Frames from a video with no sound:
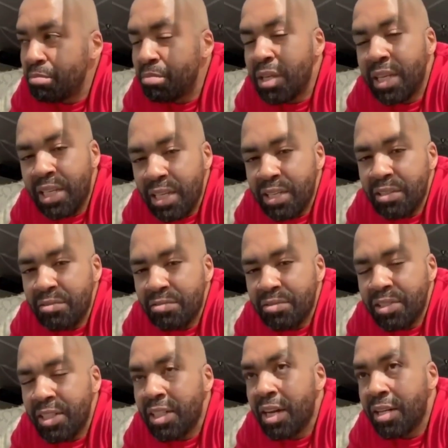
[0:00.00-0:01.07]
believe
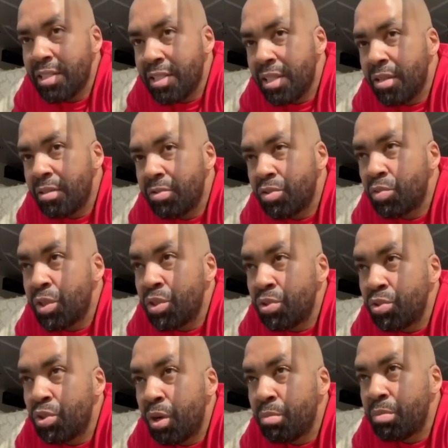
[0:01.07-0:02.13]
in ourselves. We
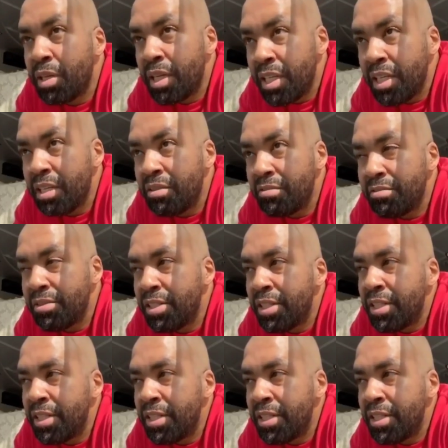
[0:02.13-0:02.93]
do not believe